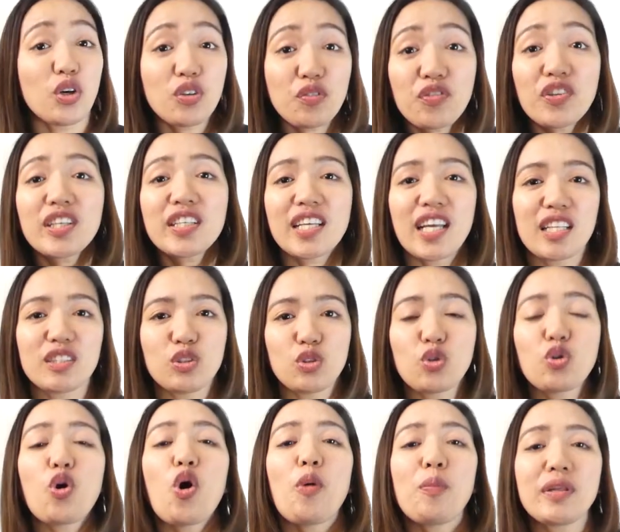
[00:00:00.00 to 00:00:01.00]
Don't forget to
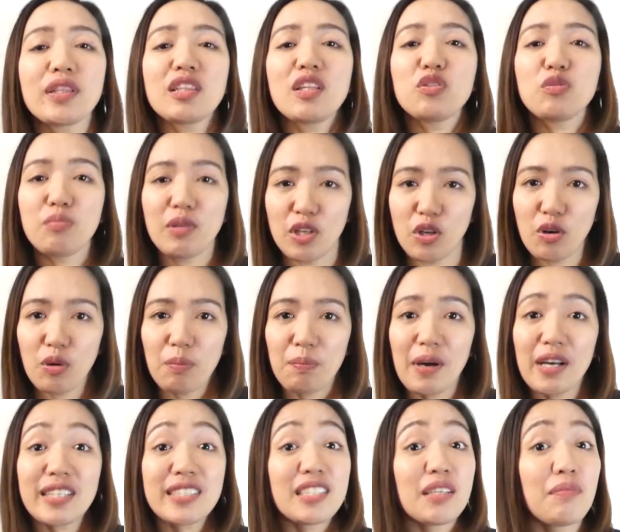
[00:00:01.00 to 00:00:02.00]
comment down below
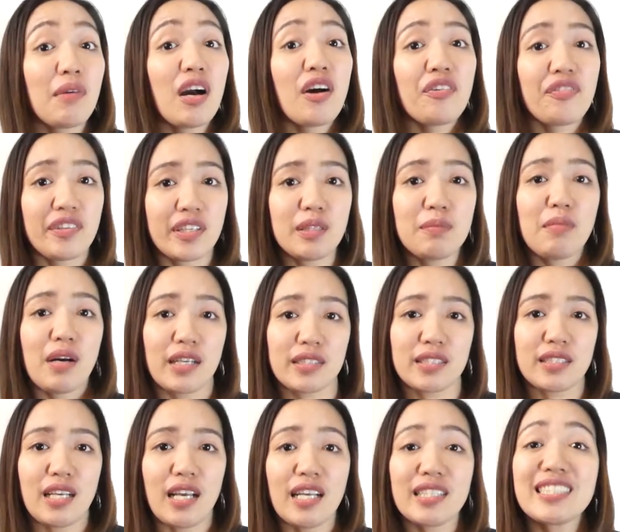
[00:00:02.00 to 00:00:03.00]
para sa mga
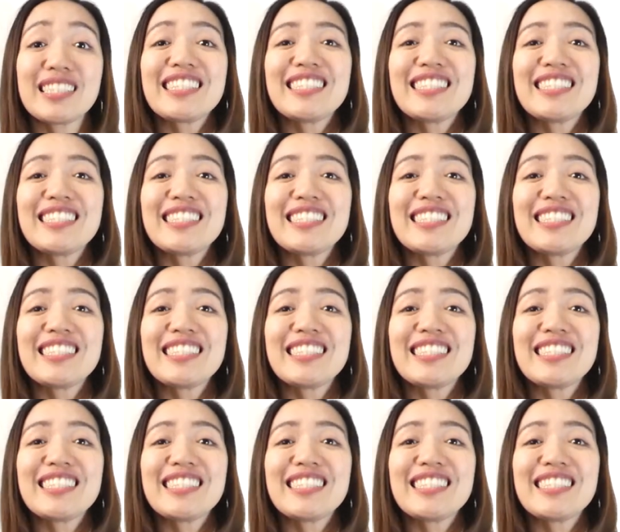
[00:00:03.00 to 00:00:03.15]
feedbacks